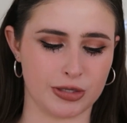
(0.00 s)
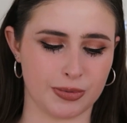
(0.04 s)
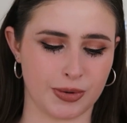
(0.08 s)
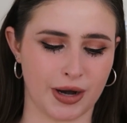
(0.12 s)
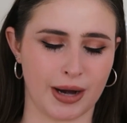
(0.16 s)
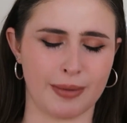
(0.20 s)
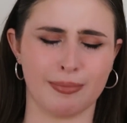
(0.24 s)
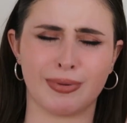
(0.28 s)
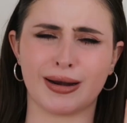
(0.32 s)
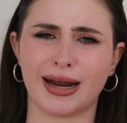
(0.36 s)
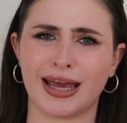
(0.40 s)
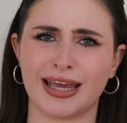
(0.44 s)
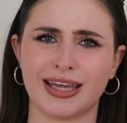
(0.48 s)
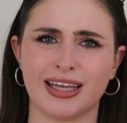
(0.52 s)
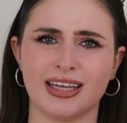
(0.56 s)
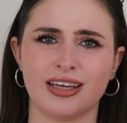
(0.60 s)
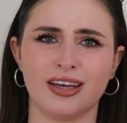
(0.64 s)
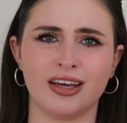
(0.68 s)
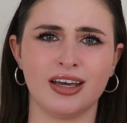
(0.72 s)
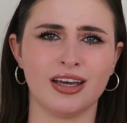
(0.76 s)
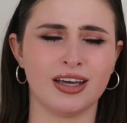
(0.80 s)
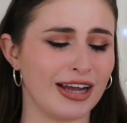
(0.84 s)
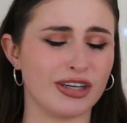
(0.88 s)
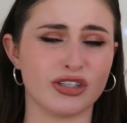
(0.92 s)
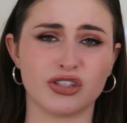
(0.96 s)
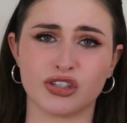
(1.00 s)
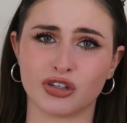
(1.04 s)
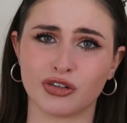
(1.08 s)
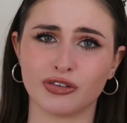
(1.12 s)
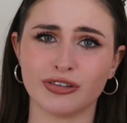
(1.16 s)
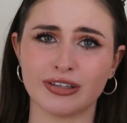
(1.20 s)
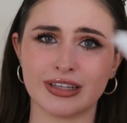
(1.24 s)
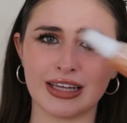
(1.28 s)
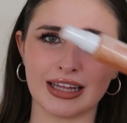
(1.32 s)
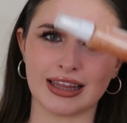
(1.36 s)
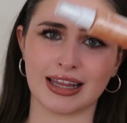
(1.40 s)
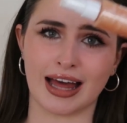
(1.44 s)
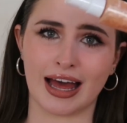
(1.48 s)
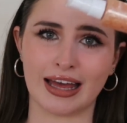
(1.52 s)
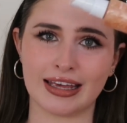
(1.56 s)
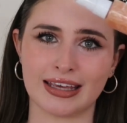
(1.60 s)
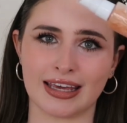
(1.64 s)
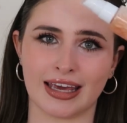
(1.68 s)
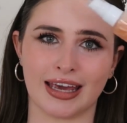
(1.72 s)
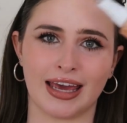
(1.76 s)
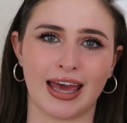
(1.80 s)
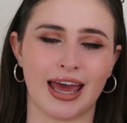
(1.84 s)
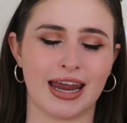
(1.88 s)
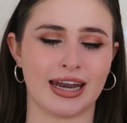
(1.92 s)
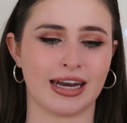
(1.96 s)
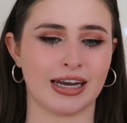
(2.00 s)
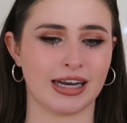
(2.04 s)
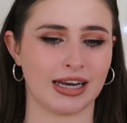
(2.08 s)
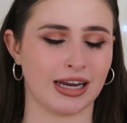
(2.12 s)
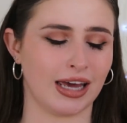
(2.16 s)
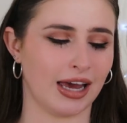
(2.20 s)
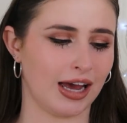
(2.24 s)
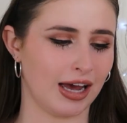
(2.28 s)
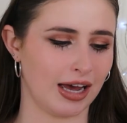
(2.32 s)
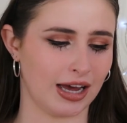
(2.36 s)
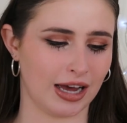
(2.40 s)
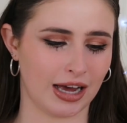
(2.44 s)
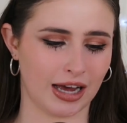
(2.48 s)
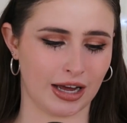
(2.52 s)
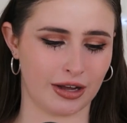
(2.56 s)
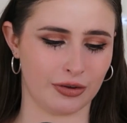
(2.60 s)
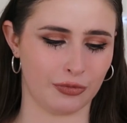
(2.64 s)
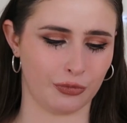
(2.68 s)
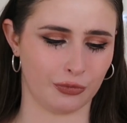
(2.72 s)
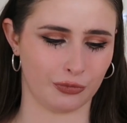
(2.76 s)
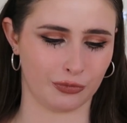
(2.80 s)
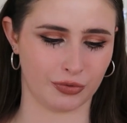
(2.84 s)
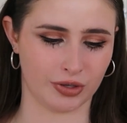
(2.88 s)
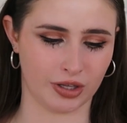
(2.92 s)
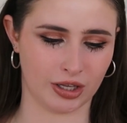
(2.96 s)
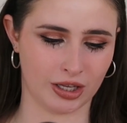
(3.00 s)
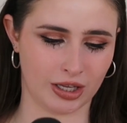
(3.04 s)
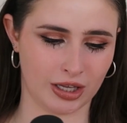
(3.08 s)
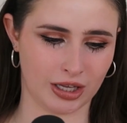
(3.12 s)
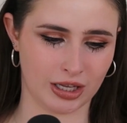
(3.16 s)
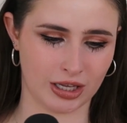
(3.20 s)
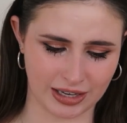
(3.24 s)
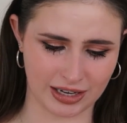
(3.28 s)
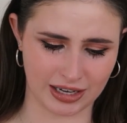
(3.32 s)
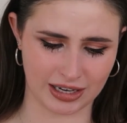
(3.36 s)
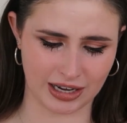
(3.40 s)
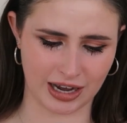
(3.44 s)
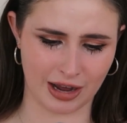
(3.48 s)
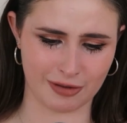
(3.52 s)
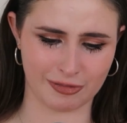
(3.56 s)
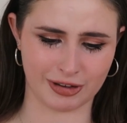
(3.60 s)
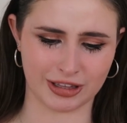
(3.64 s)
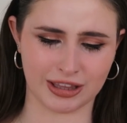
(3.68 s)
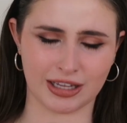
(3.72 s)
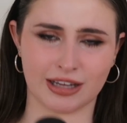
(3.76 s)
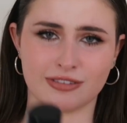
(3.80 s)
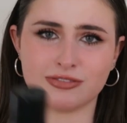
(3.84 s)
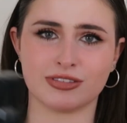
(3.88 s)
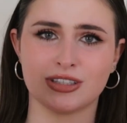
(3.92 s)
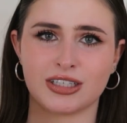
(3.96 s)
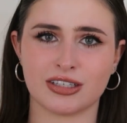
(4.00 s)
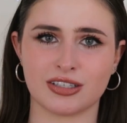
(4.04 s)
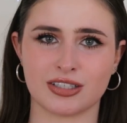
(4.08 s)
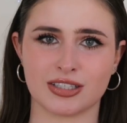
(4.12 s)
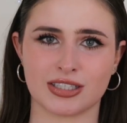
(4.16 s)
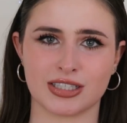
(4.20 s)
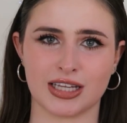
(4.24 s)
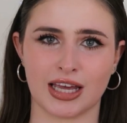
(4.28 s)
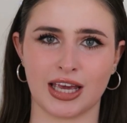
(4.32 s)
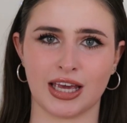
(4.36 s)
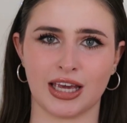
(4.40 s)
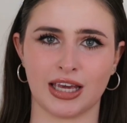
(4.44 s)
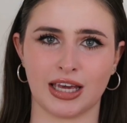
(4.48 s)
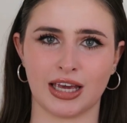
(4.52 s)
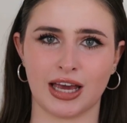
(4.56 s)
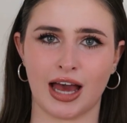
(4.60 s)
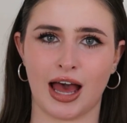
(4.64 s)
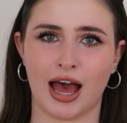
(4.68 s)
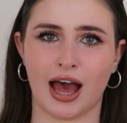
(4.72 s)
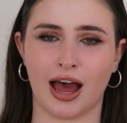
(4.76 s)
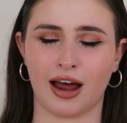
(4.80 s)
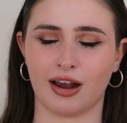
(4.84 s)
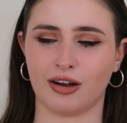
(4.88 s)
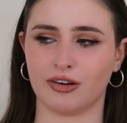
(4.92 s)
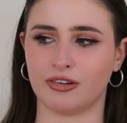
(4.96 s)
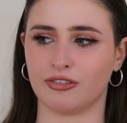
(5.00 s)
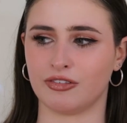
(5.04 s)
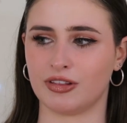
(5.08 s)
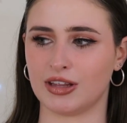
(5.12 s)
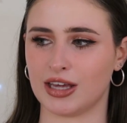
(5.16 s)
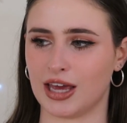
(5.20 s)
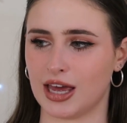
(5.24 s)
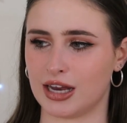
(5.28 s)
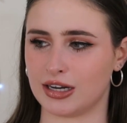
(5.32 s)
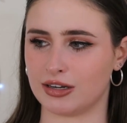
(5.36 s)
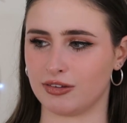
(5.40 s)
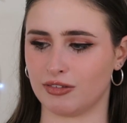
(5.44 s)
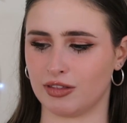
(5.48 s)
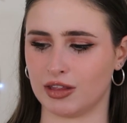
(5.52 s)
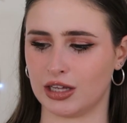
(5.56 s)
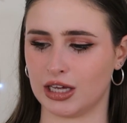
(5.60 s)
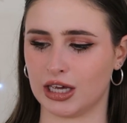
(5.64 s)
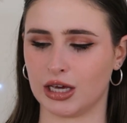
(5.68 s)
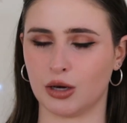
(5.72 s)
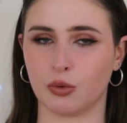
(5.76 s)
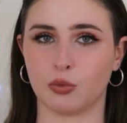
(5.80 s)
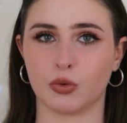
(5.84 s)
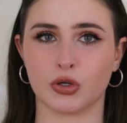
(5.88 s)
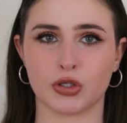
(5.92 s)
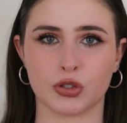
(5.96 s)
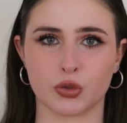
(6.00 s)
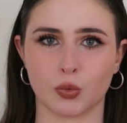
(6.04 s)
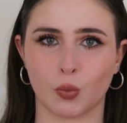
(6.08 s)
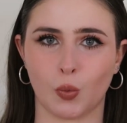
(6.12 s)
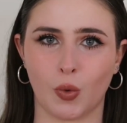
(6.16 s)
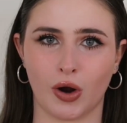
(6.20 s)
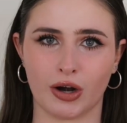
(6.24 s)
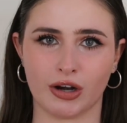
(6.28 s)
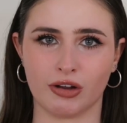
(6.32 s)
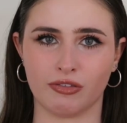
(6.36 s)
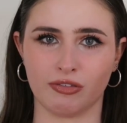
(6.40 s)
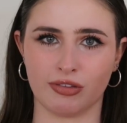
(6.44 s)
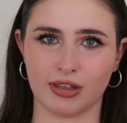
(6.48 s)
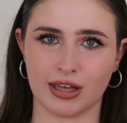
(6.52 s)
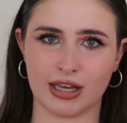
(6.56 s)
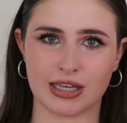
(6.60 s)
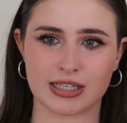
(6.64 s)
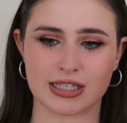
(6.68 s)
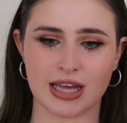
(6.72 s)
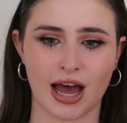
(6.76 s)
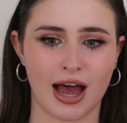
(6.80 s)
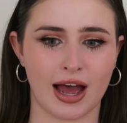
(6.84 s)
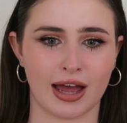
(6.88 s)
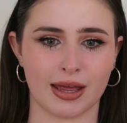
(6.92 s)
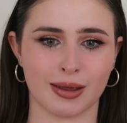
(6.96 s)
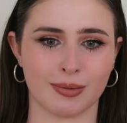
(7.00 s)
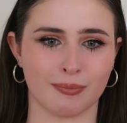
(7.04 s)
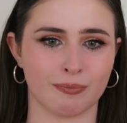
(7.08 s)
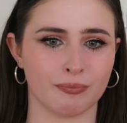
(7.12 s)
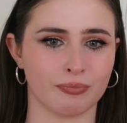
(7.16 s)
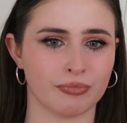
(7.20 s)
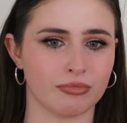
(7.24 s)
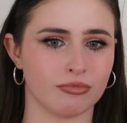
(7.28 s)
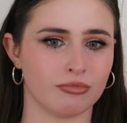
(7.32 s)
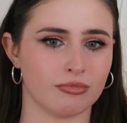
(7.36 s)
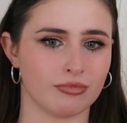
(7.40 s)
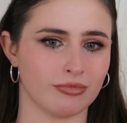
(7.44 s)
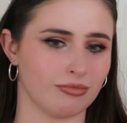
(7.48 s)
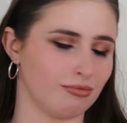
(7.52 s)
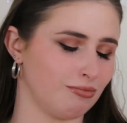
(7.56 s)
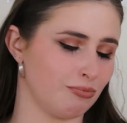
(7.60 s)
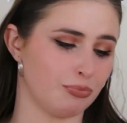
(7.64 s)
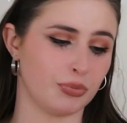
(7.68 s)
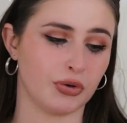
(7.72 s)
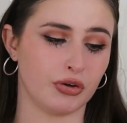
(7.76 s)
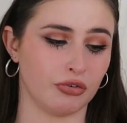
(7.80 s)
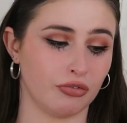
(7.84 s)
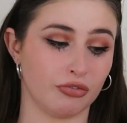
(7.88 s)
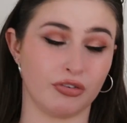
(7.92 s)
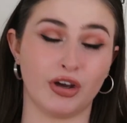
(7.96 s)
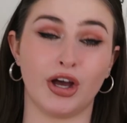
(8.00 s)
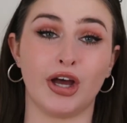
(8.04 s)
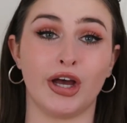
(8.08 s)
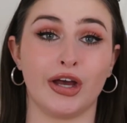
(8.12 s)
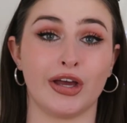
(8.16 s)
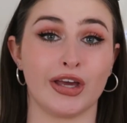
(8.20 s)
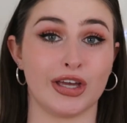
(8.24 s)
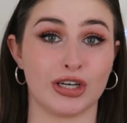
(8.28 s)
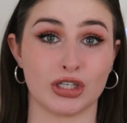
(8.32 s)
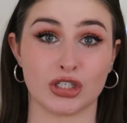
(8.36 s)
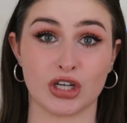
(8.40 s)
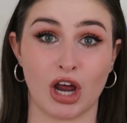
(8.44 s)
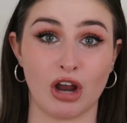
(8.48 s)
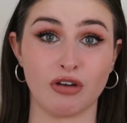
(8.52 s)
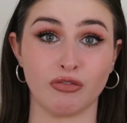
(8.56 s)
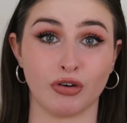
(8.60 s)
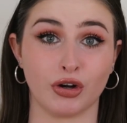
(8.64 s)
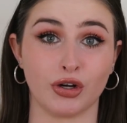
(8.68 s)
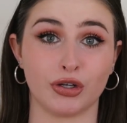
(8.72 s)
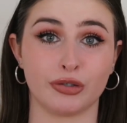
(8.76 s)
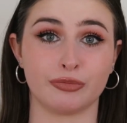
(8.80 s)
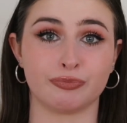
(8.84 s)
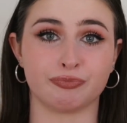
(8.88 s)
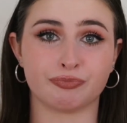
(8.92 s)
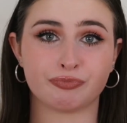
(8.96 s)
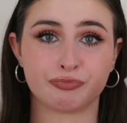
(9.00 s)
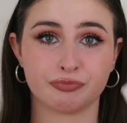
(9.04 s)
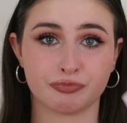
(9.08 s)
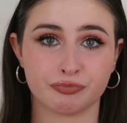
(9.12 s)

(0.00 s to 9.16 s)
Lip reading: spray, but I do really like it. And I would love to see out of the end of the year which one of these I prefer in general.